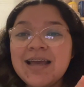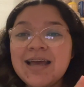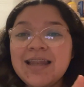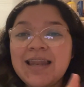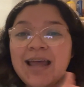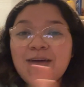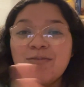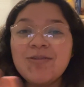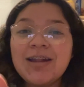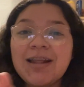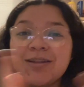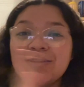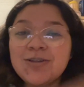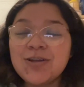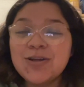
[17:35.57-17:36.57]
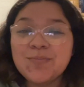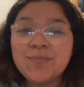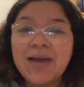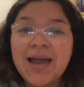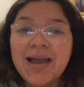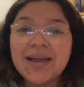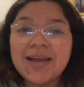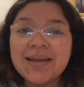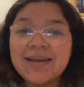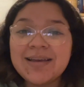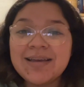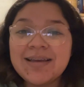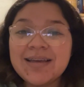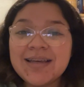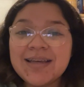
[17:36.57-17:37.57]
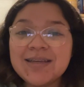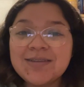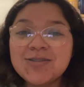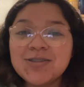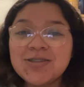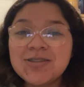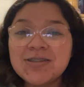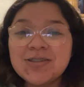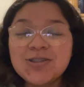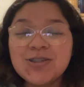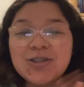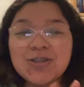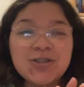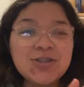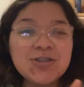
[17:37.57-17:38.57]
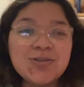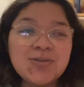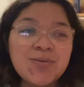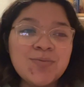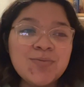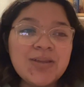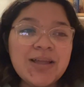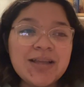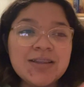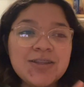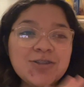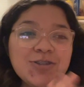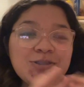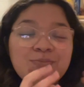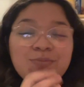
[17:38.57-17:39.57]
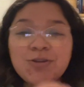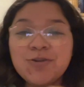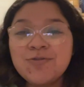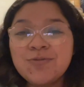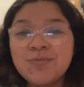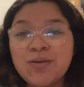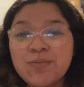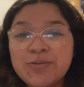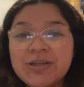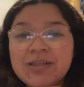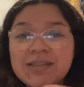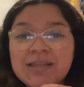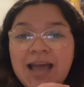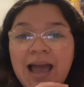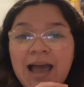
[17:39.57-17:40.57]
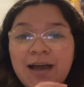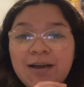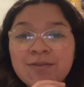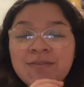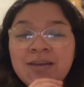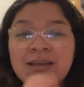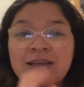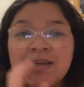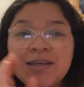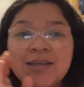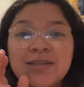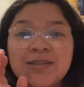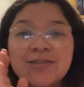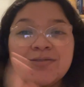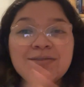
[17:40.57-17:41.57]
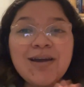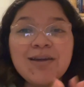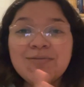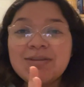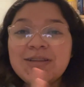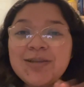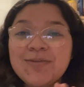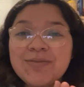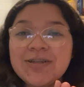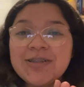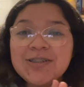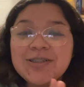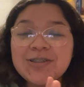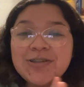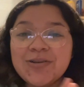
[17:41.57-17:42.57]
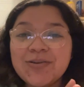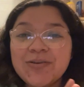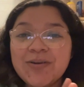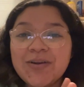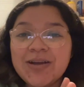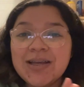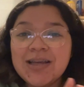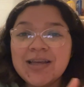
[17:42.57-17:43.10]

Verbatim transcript: now when I look back it's just there's just so like there's just beautiful memories to have so I really wish you know